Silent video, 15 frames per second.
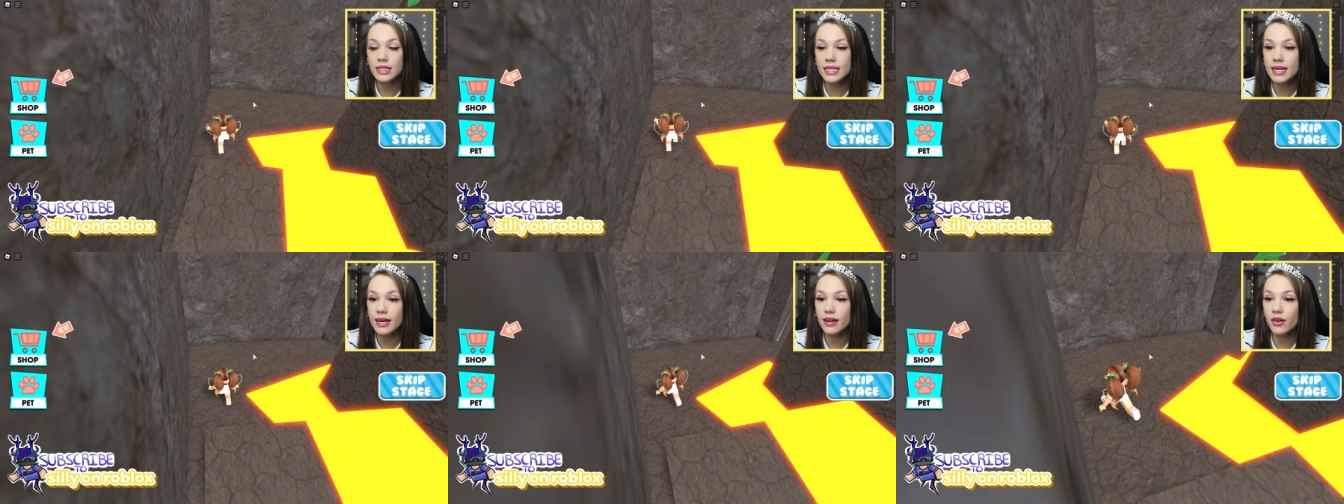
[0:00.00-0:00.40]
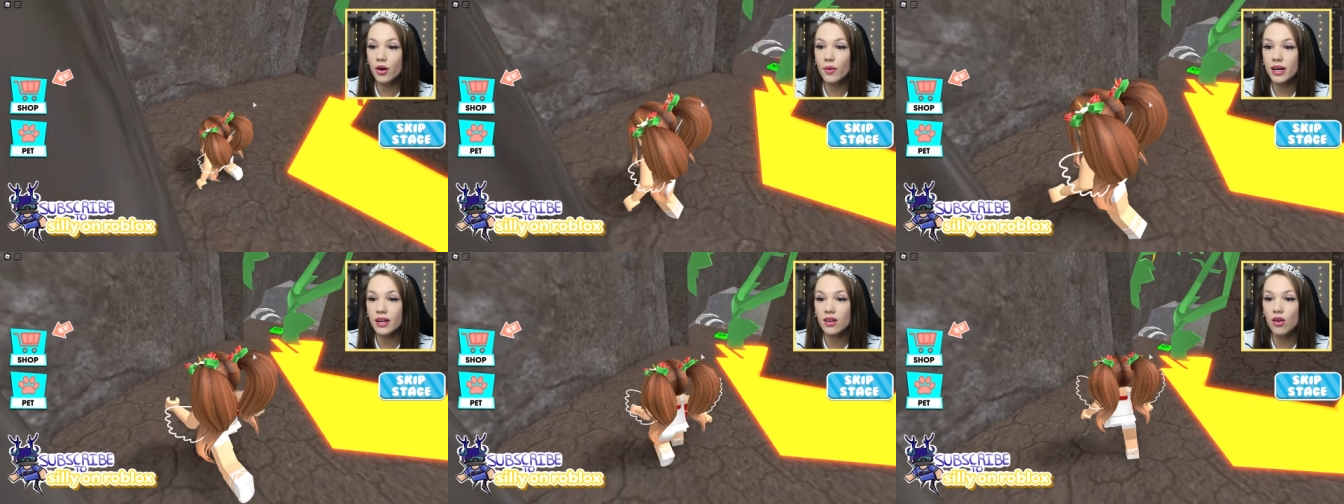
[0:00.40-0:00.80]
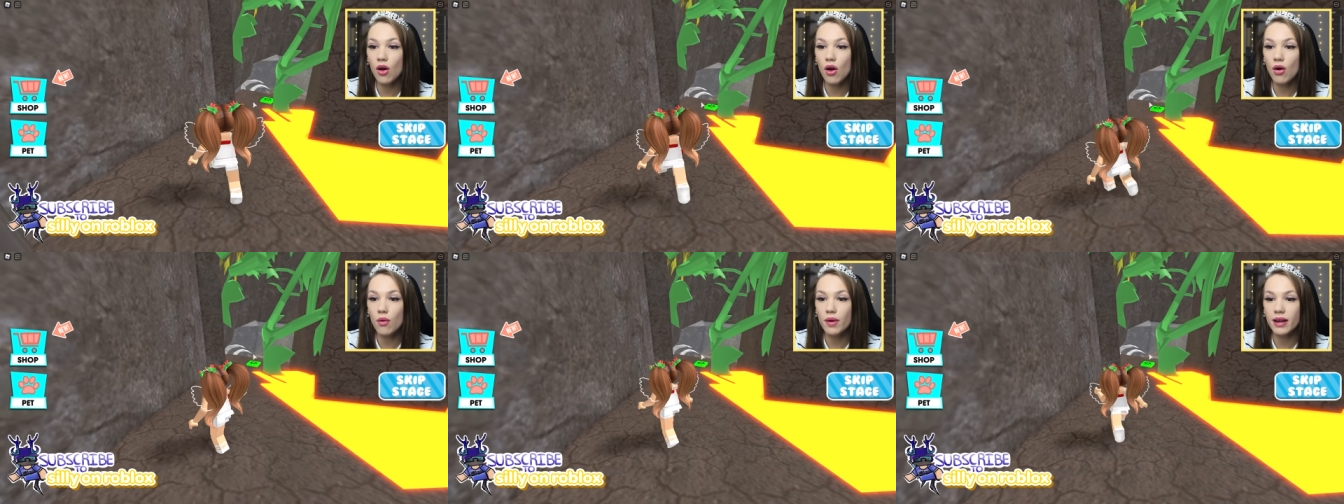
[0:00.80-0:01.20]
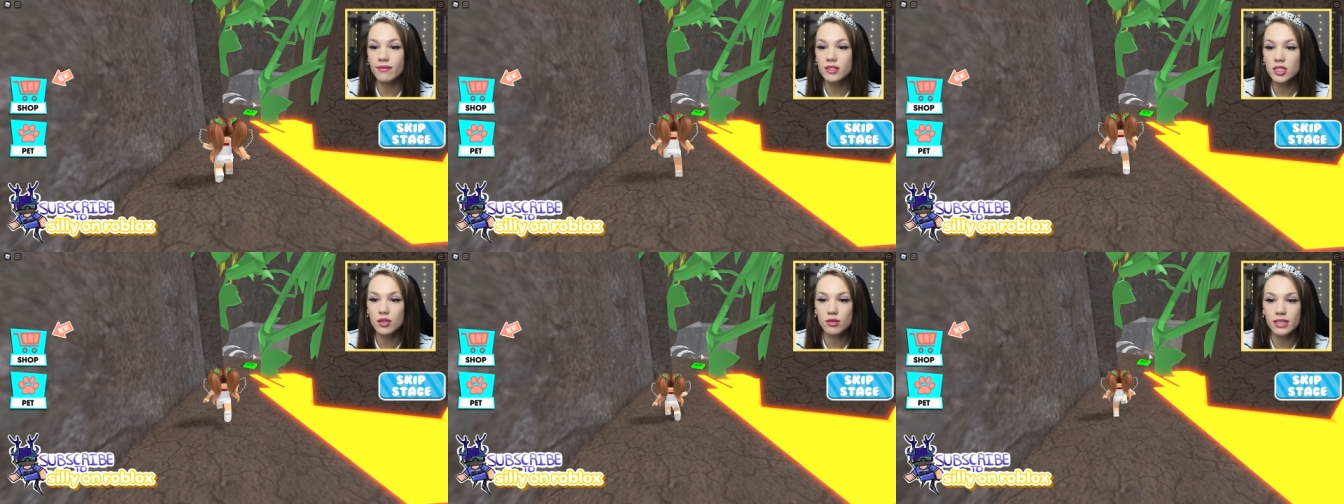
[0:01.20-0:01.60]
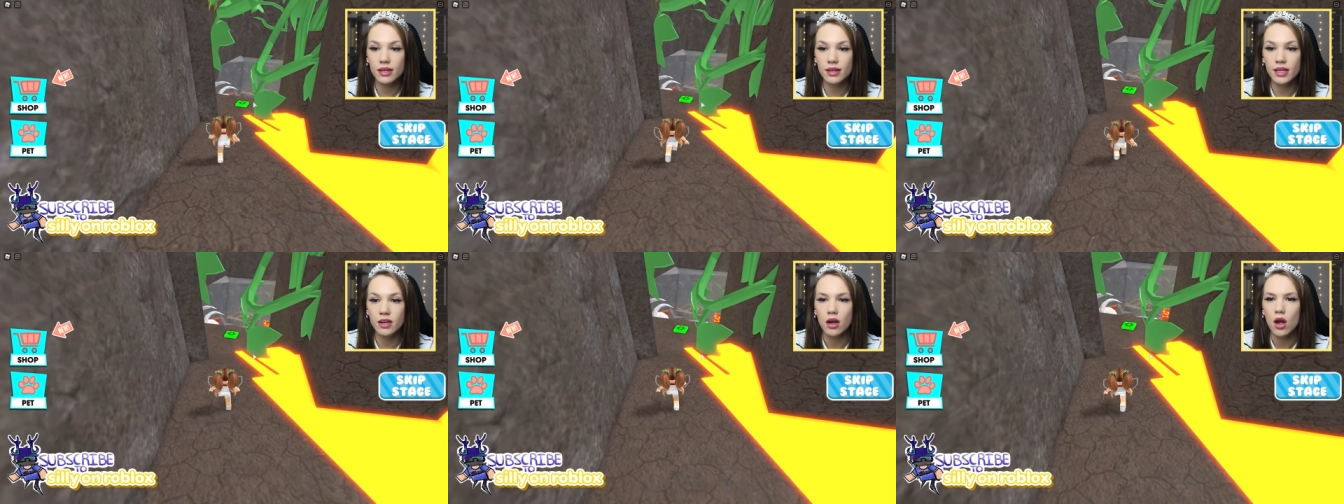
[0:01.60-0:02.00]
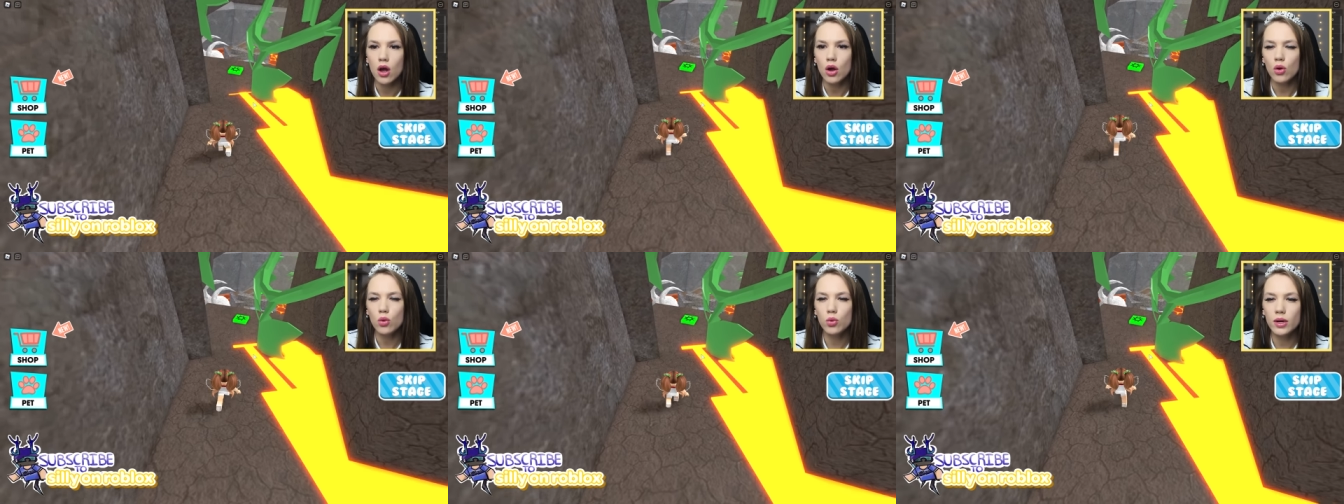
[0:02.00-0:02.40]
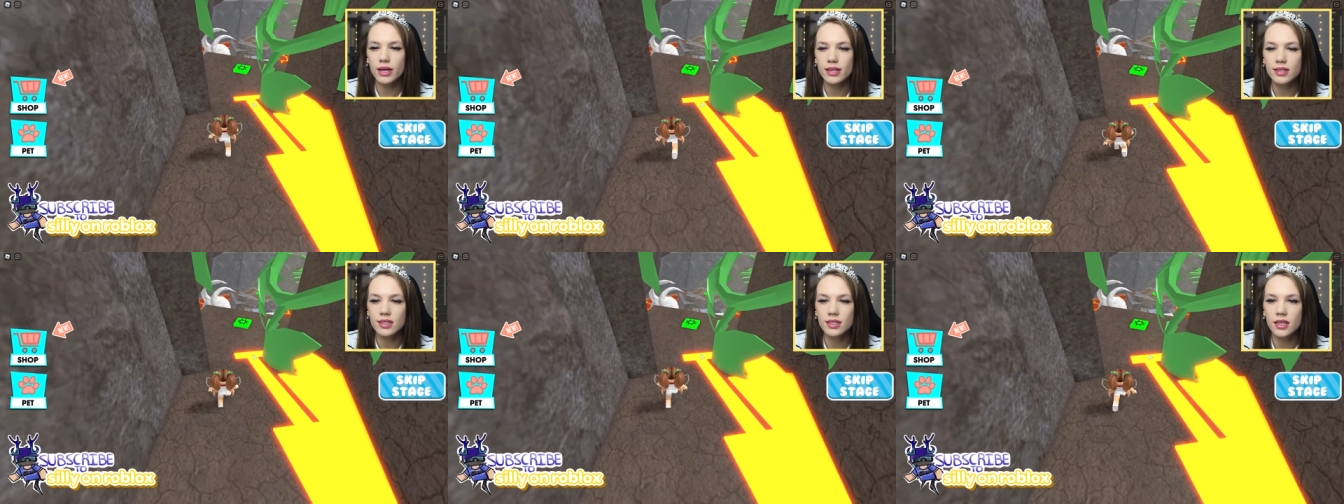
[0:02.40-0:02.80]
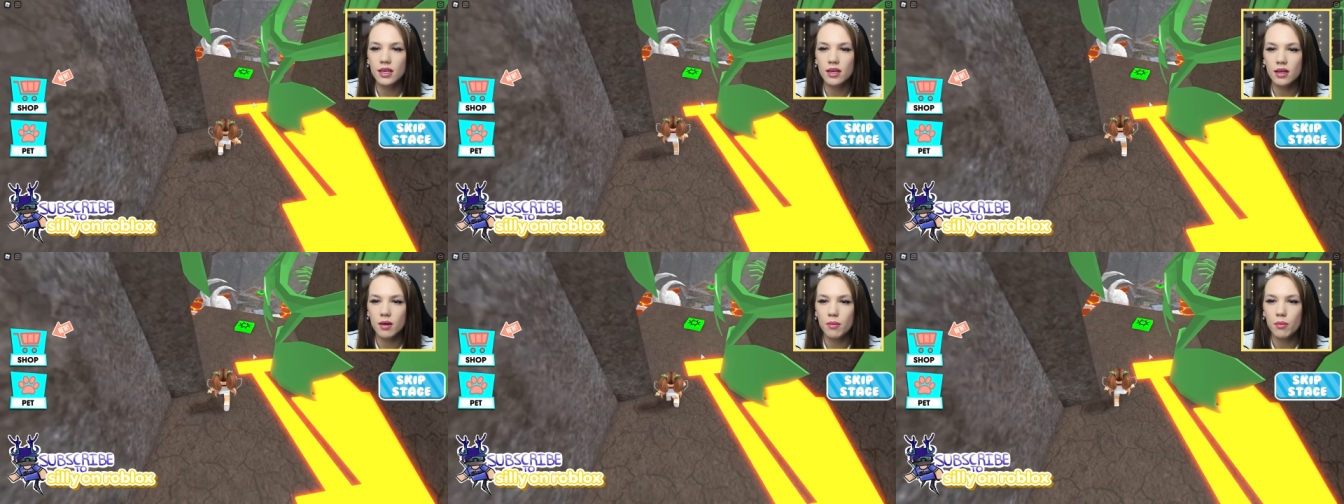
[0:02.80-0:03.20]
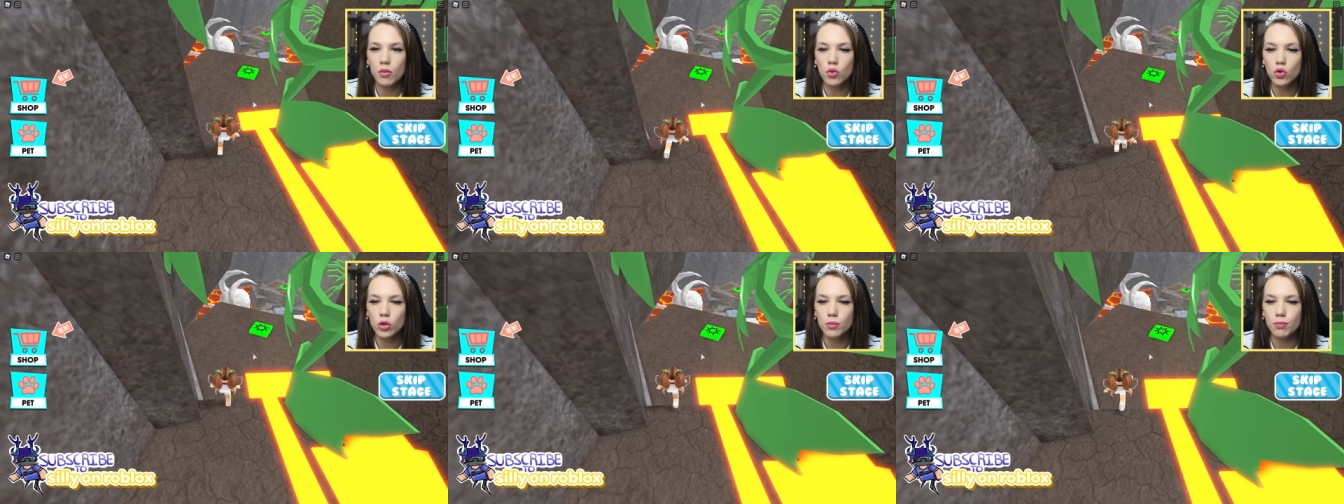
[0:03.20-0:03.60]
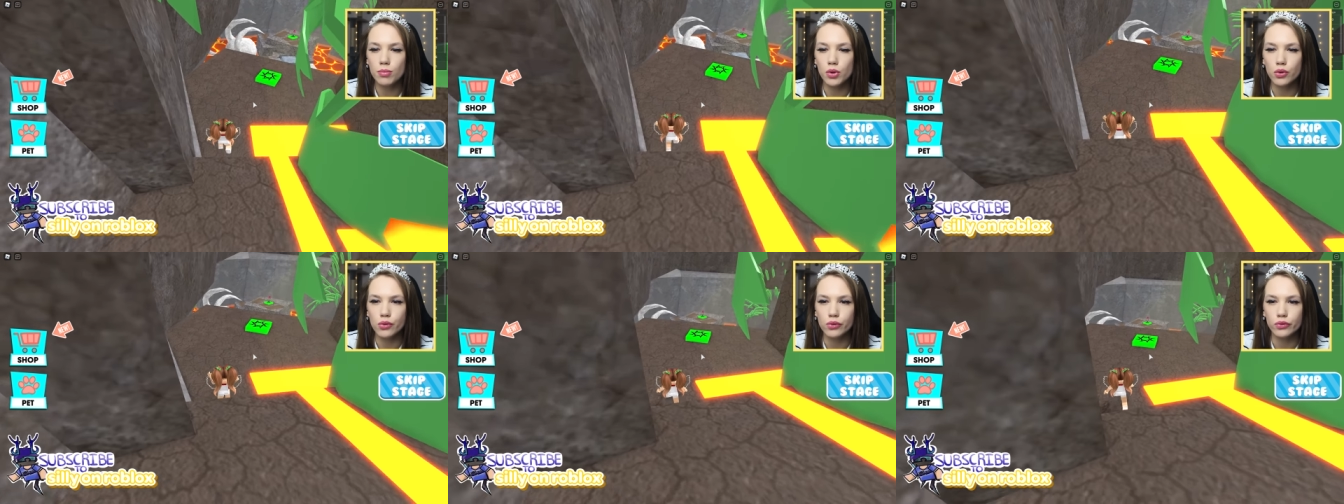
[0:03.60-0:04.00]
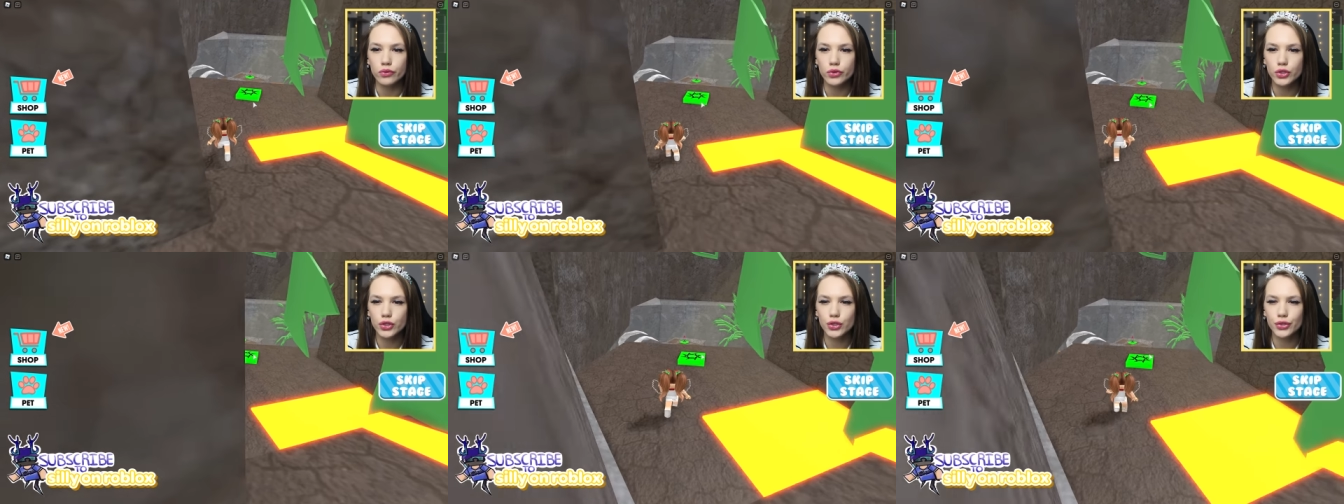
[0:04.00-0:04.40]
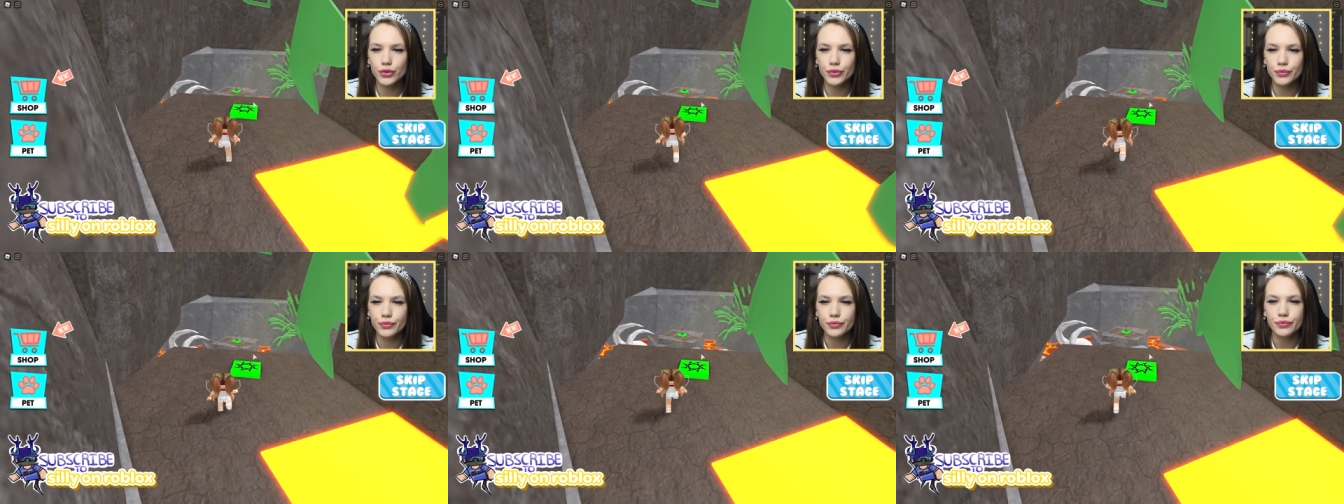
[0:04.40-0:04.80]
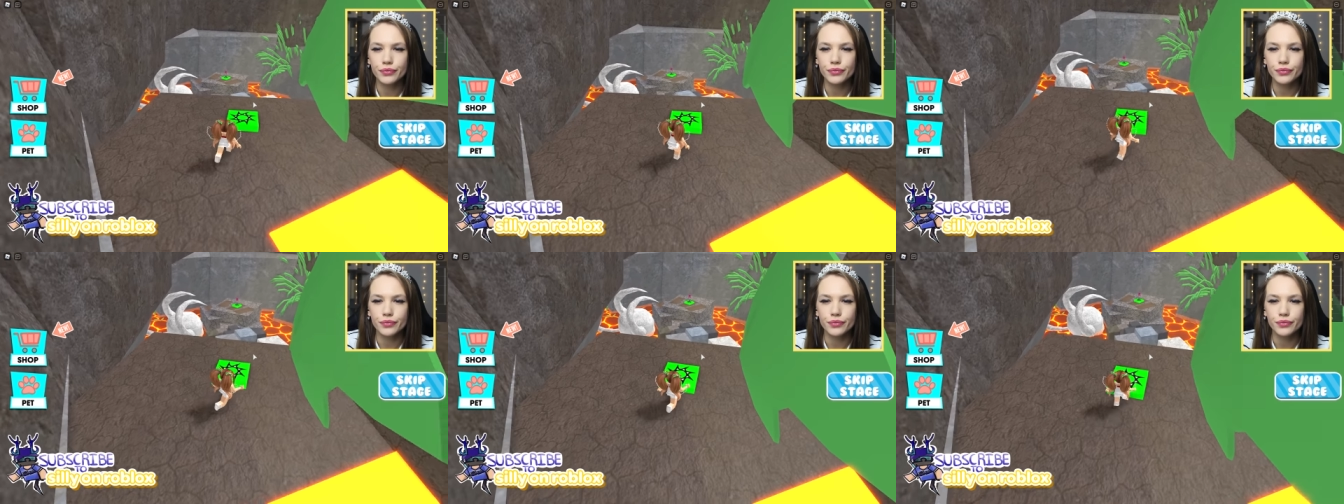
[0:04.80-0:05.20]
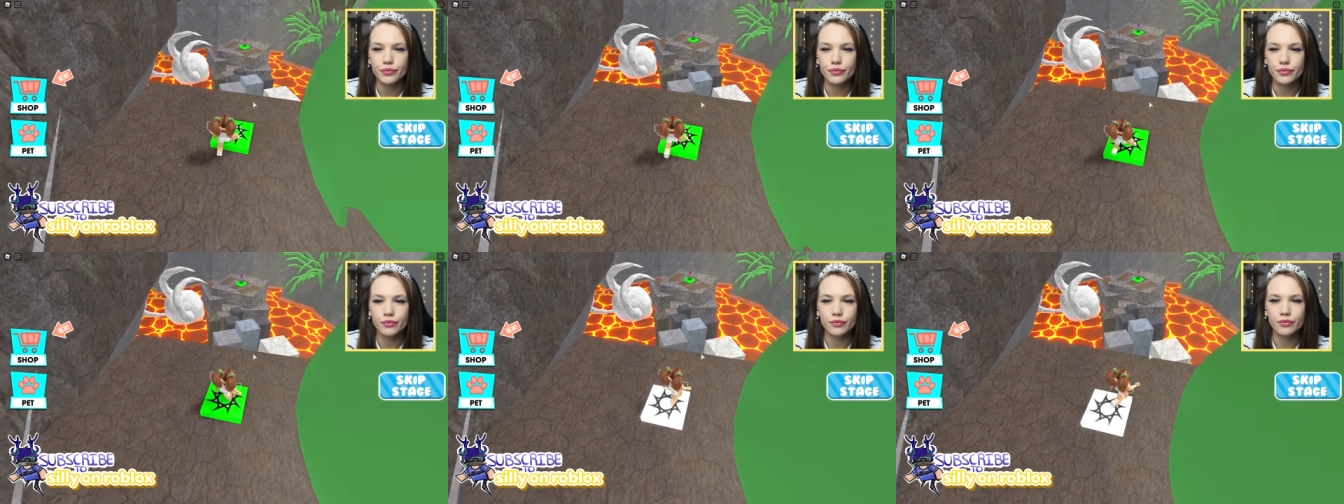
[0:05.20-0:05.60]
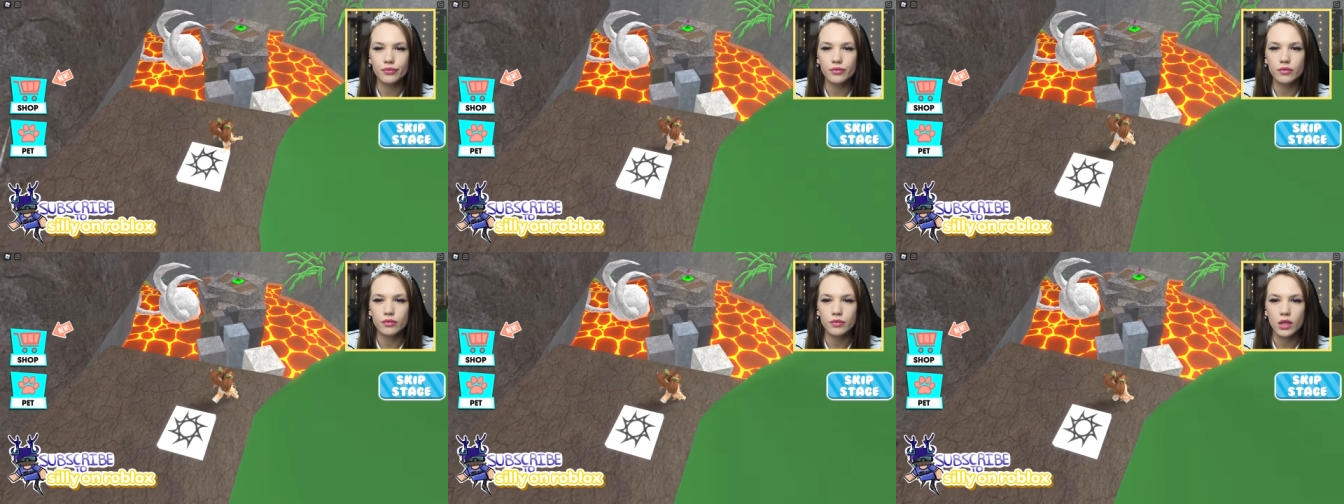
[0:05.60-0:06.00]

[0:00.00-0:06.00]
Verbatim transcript: See, I know where to go. We have to go down here. Oh, I see more bones. Hmm.